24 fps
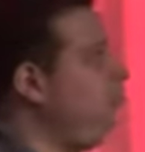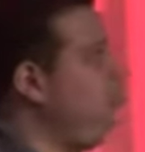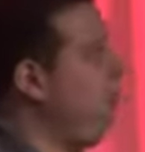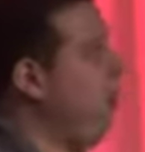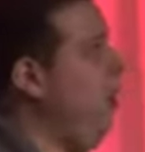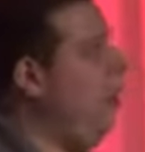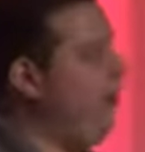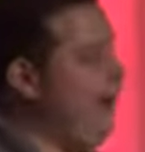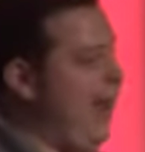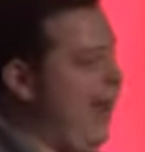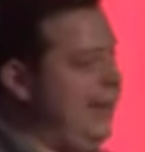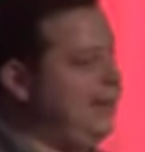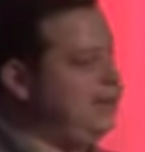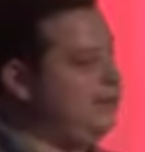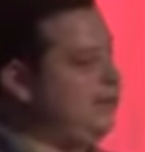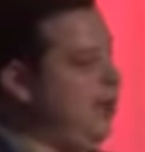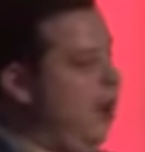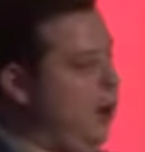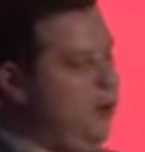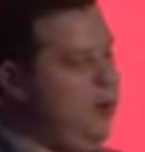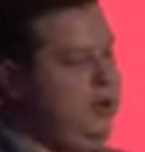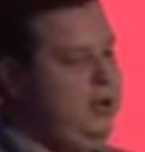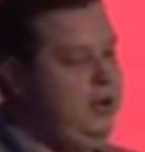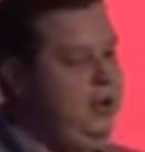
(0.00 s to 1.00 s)
Okay,
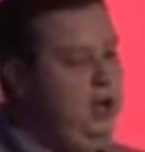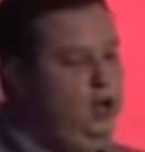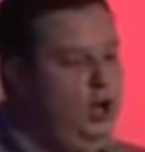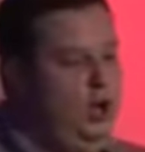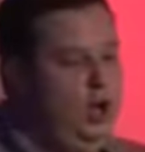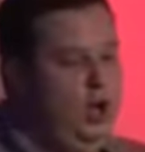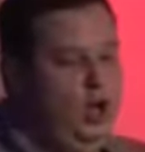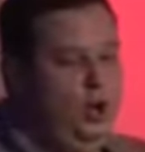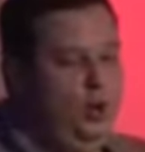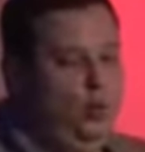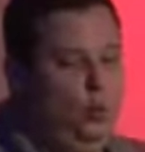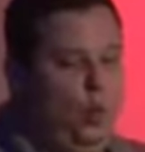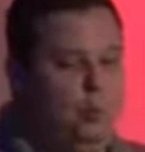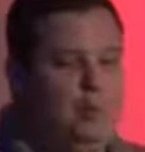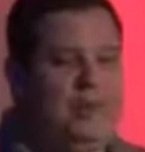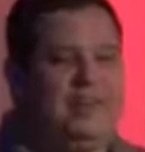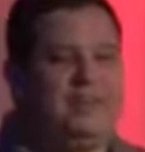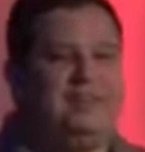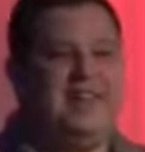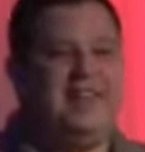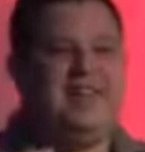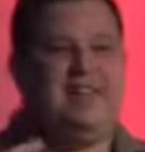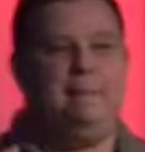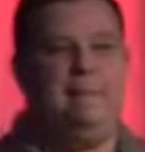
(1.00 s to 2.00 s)
so when we
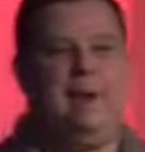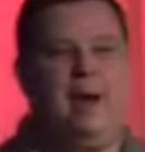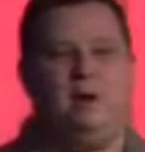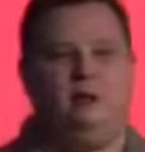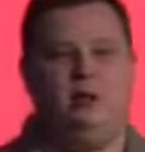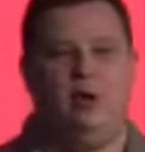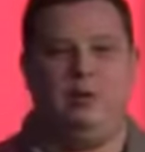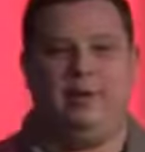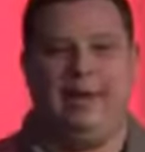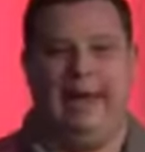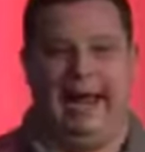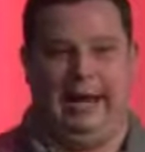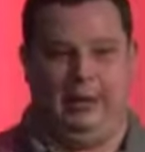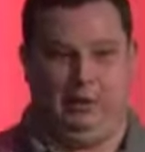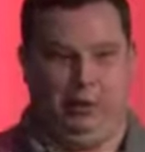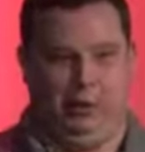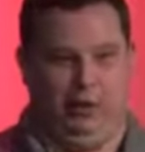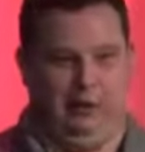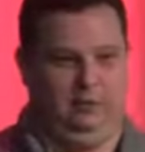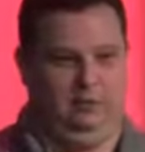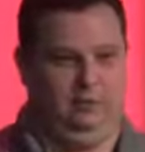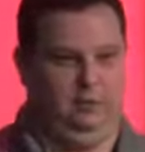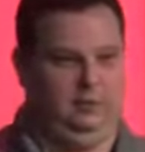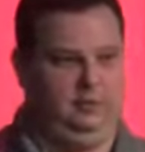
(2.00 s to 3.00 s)
think about
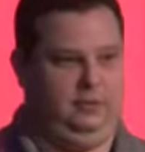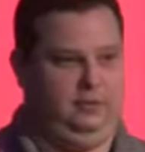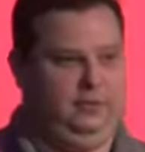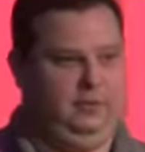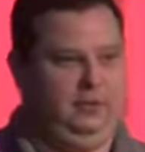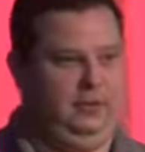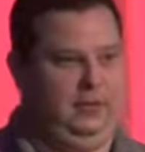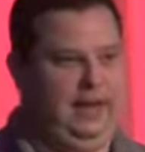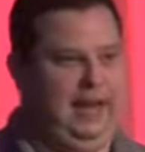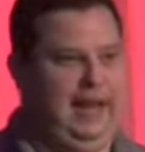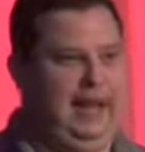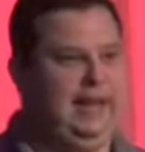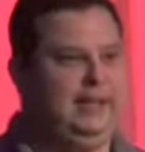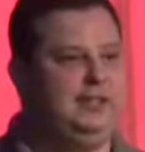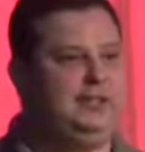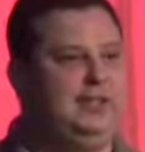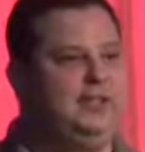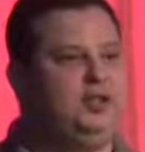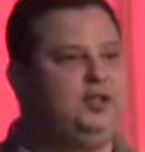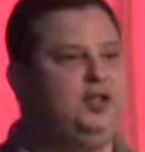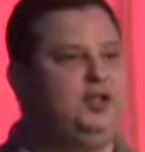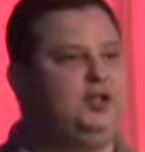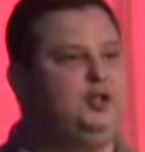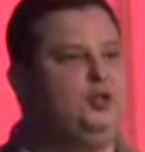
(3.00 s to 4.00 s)
location, it is
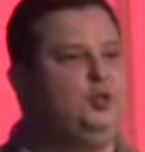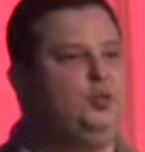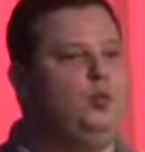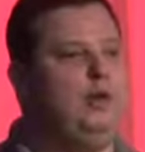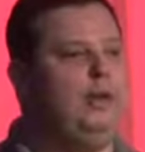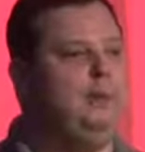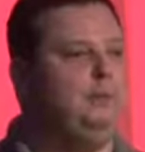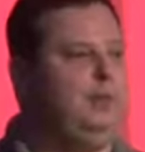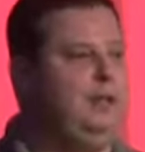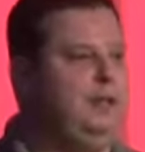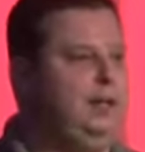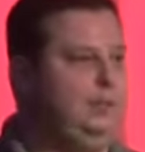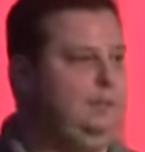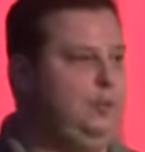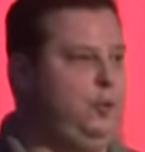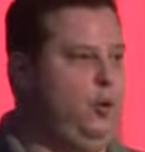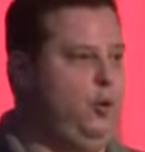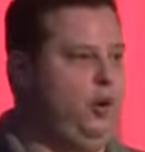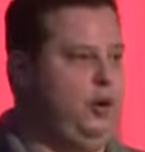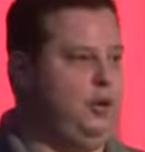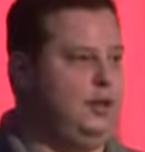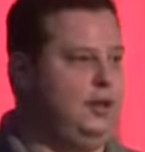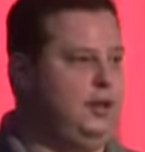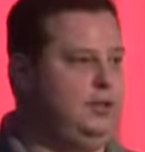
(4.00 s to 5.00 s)
extremely
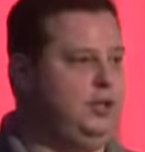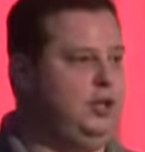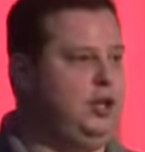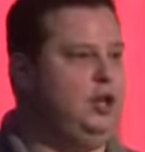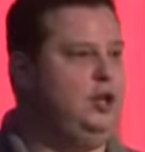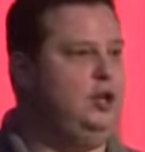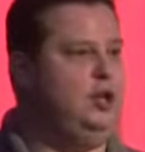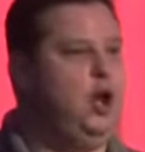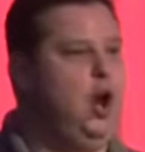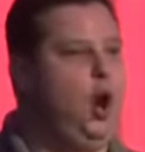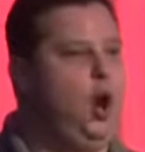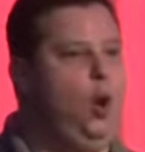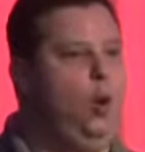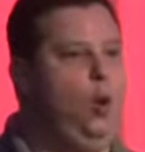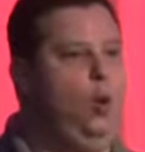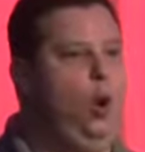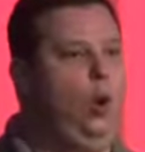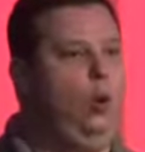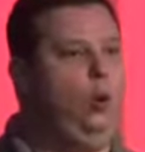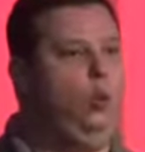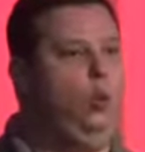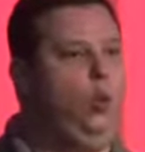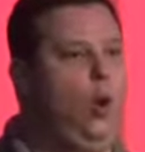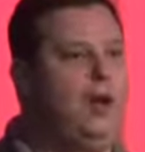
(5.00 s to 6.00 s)
important to know
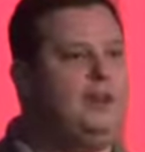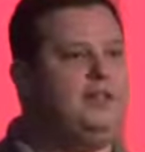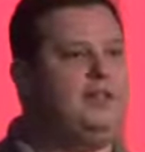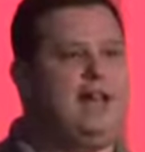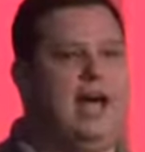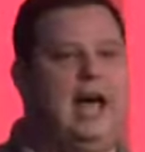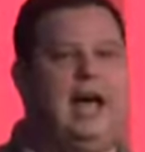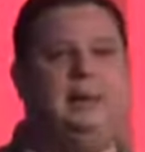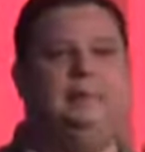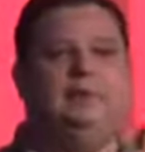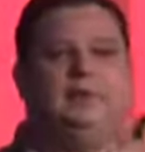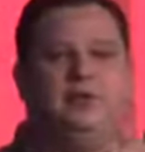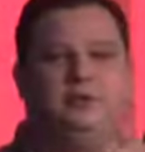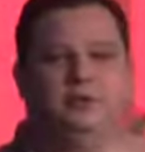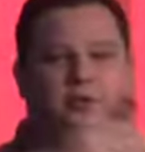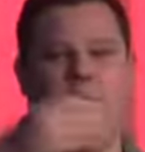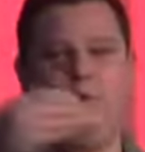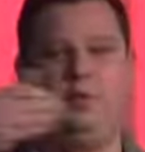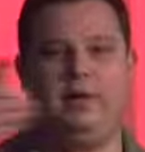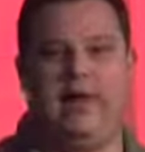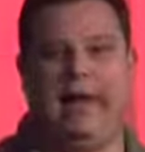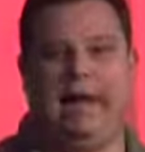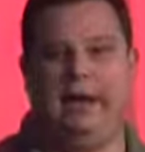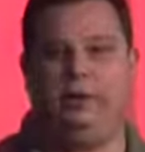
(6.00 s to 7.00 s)
what types of
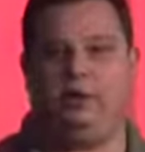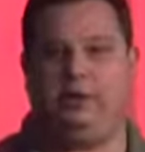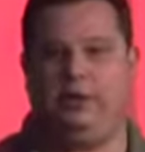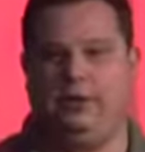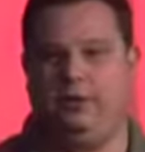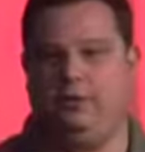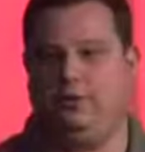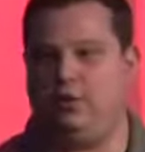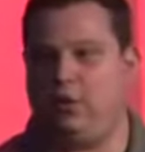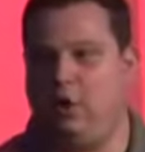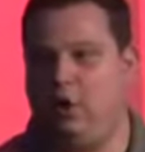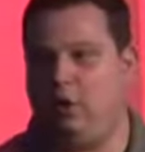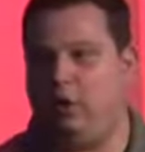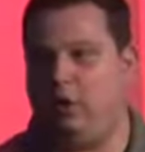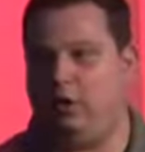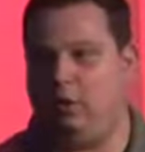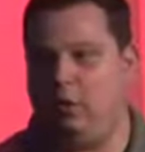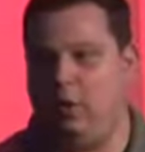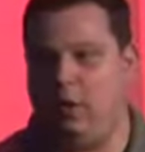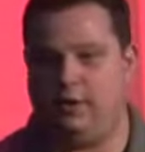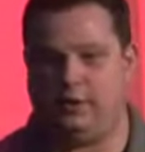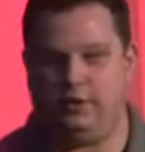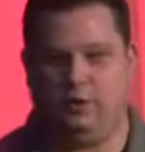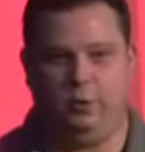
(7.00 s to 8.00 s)
locations are
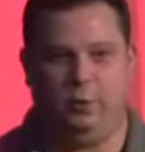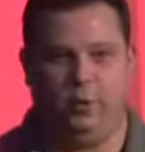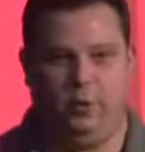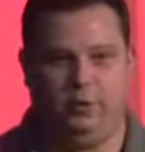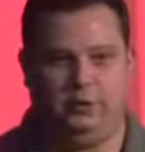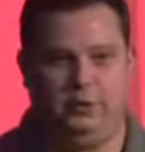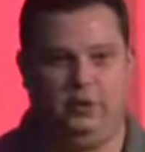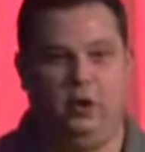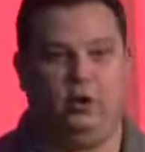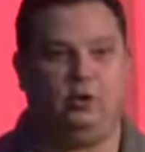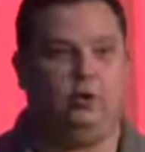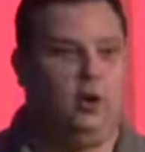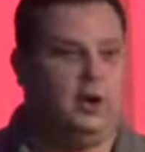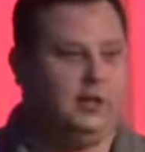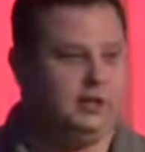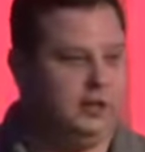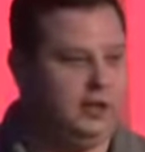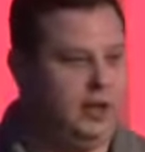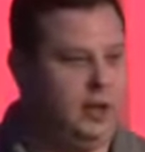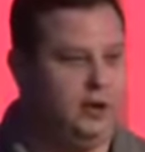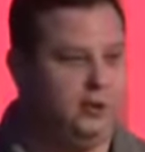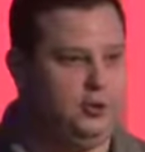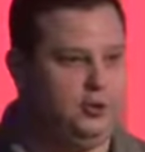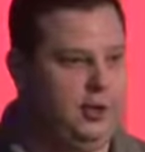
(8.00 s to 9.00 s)
across the world, across the
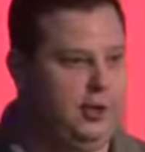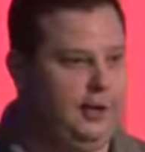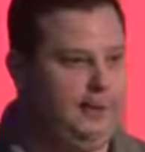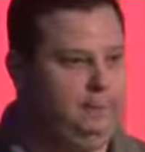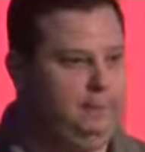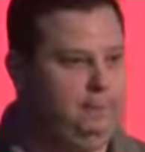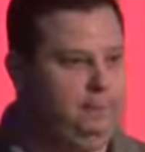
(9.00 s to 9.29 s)
country.